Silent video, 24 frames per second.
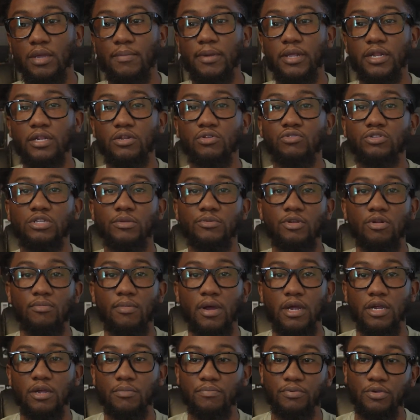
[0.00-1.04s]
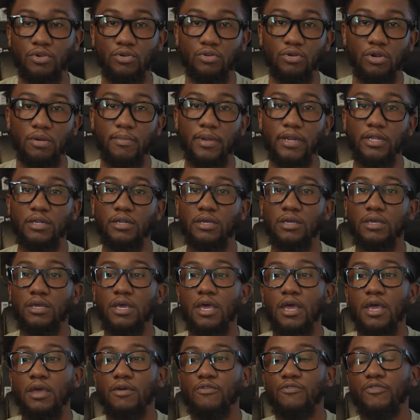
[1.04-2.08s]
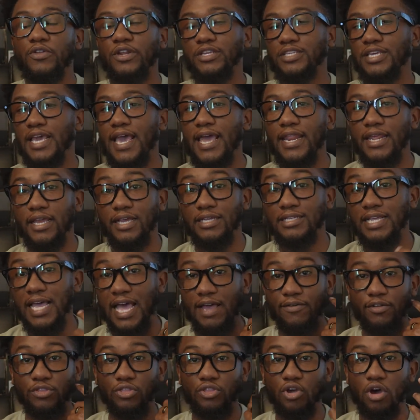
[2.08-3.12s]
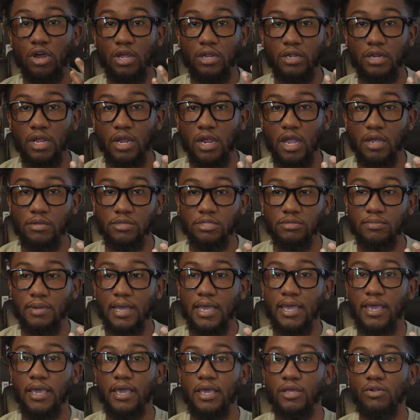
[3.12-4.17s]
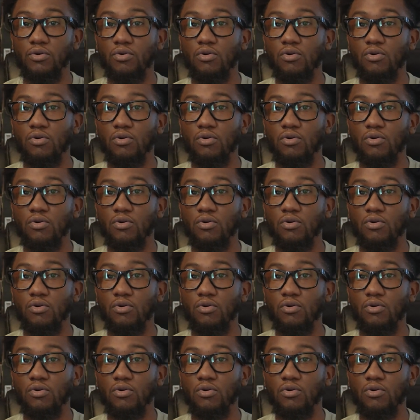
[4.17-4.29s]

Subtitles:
I may need to do something on my computer. I may need to finish an edit because I have a thought that comes to my head,